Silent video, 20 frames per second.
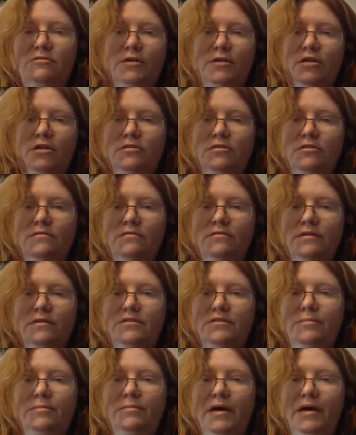
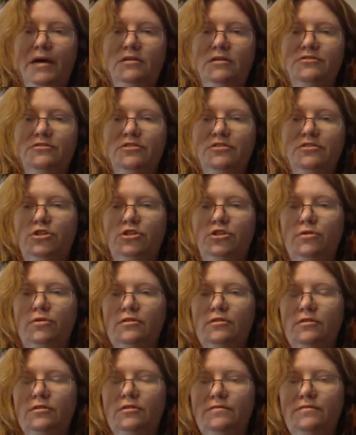150 pounds to
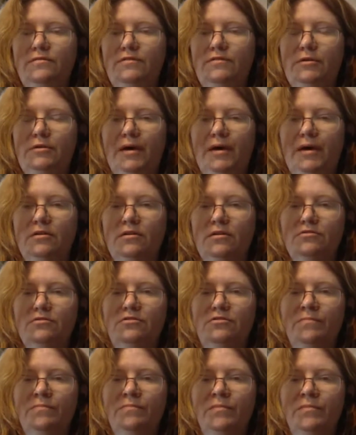250
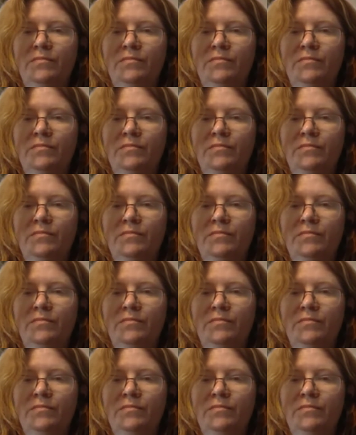pounds,